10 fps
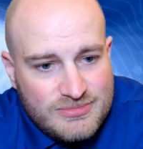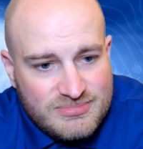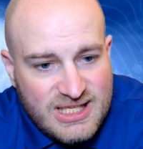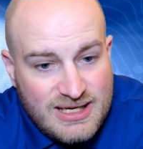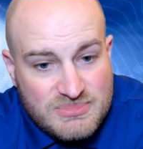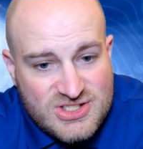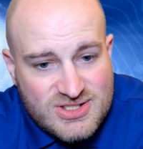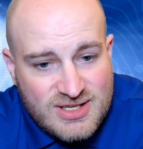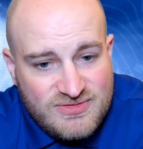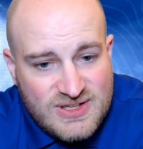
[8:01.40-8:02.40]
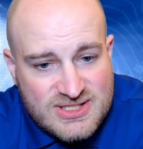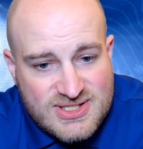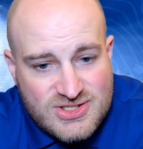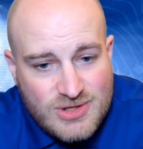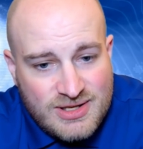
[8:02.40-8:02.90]
And I'm just going to fix
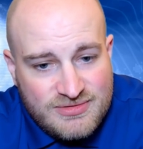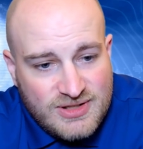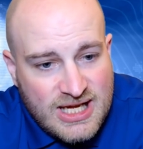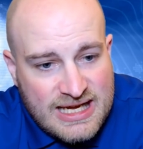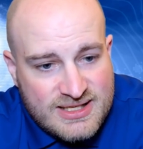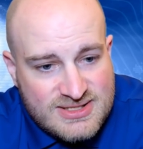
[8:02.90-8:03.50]
this on the fly because